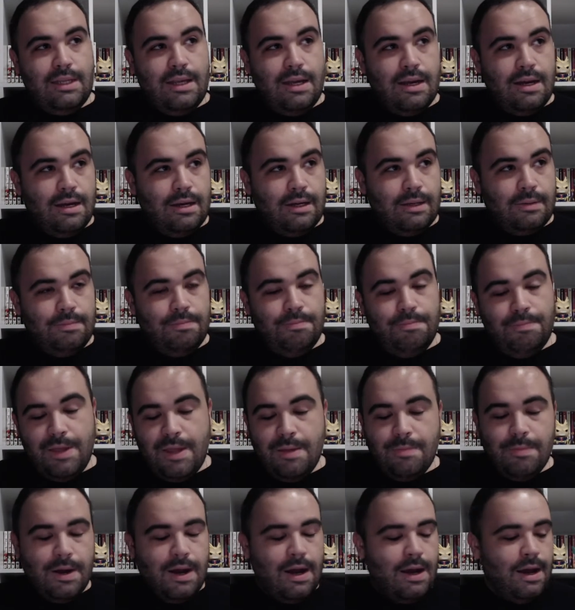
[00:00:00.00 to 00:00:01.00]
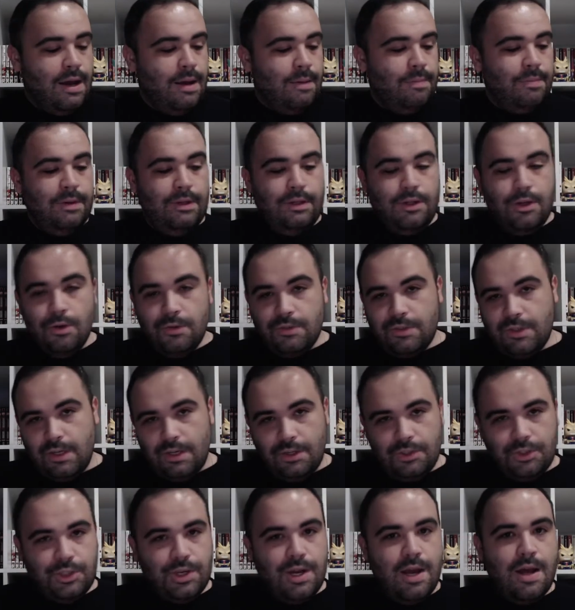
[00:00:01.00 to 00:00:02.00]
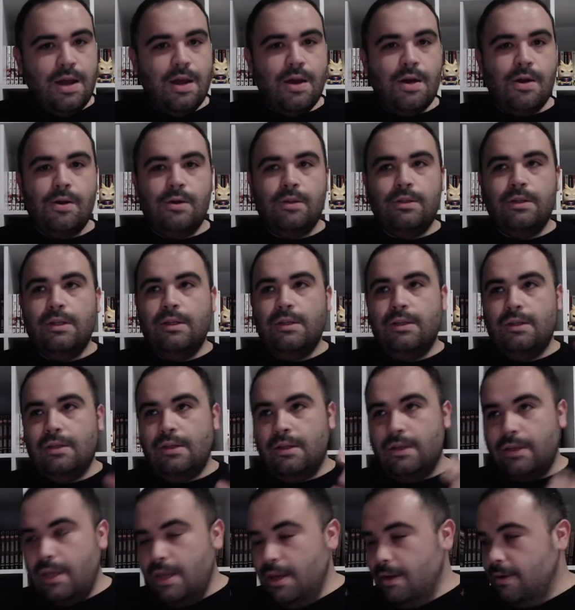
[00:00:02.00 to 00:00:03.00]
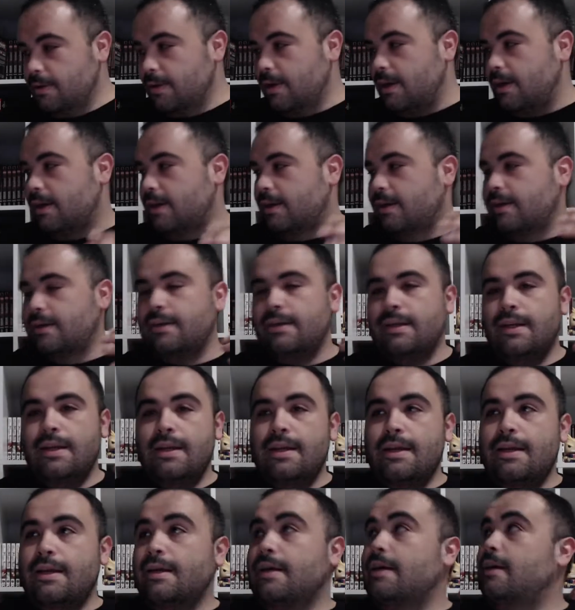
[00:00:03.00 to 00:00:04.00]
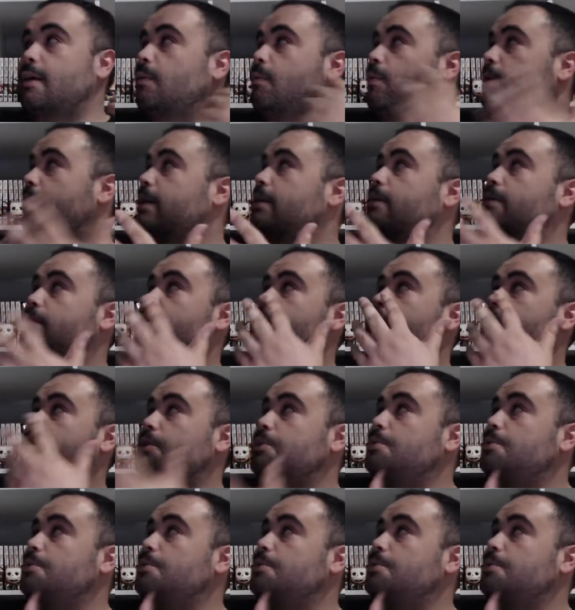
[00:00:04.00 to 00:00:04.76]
uh, Bebop, Ghost in the Shell, Akira, uh, what else?